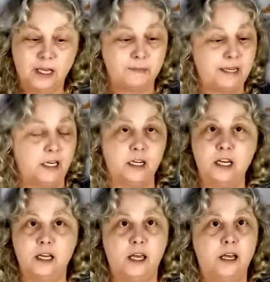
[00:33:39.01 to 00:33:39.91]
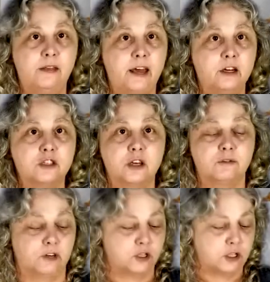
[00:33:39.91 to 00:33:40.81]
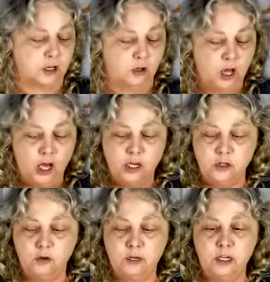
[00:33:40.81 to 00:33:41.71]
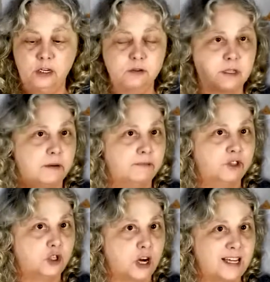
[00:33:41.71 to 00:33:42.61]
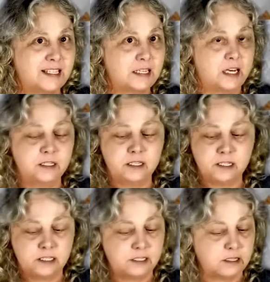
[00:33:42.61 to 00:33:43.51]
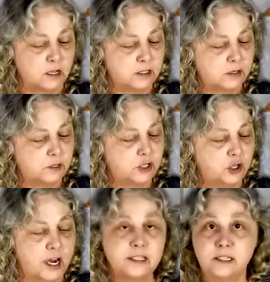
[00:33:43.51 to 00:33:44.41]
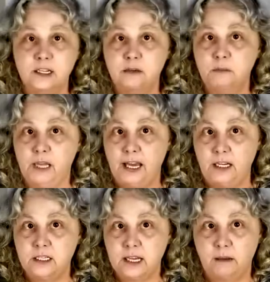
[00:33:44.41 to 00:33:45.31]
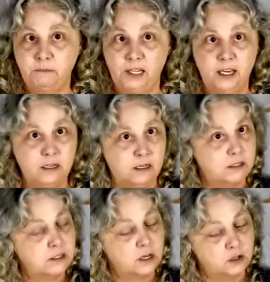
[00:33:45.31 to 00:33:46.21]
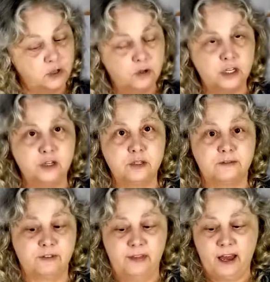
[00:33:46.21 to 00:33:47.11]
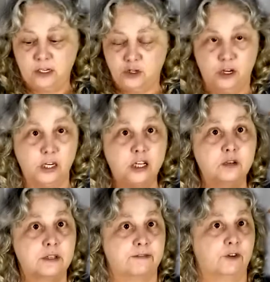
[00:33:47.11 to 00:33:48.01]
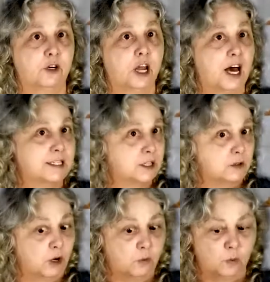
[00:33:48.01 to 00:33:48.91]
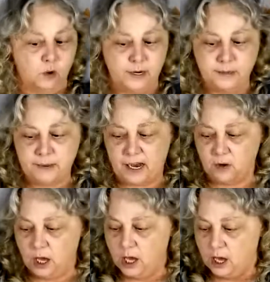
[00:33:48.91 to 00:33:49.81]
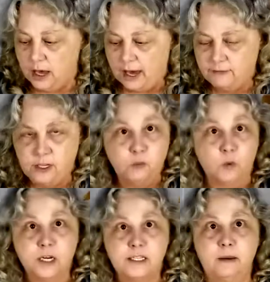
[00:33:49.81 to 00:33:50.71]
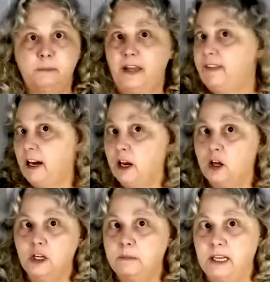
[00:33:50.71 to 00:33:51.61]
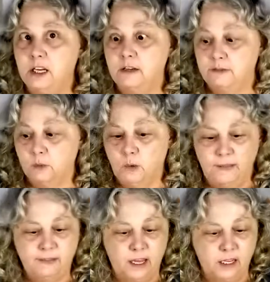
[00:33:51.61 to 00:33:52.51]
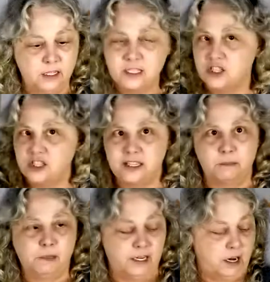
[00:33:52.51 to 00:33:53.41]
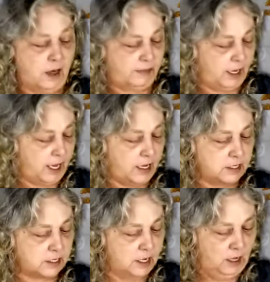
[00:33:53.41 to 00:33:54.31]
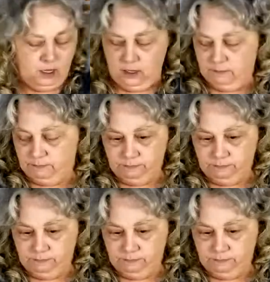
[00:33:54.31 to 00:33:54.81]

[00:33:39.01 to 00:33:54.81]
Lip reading: Well, I mean, they are so versatile. You can use them for Dresdens. This is also a Dresden plate template, so you can use it for that. You're going to use it for a lot, so don't worry about having one template that'll only be good for one thing. It's simply not the case.